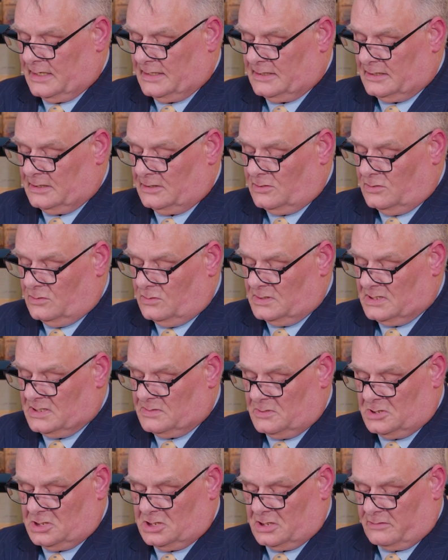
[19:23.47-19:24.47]
and in
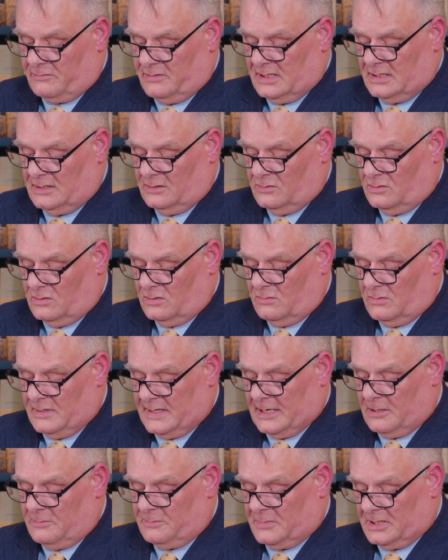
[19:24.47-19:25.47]
accordance with Sharia law
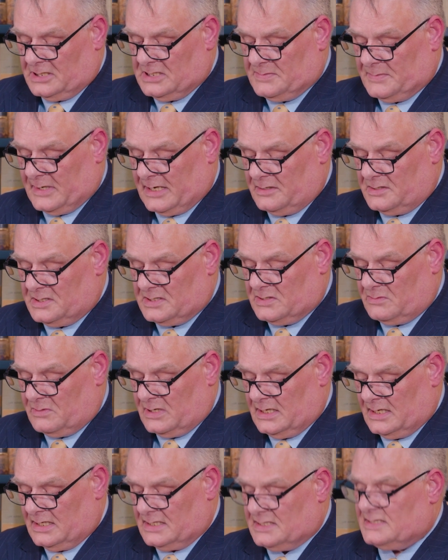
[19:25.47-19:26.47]
without my spouse to
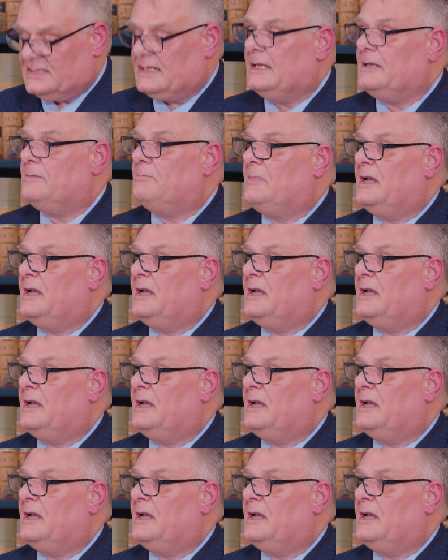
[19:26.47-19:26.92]
any extent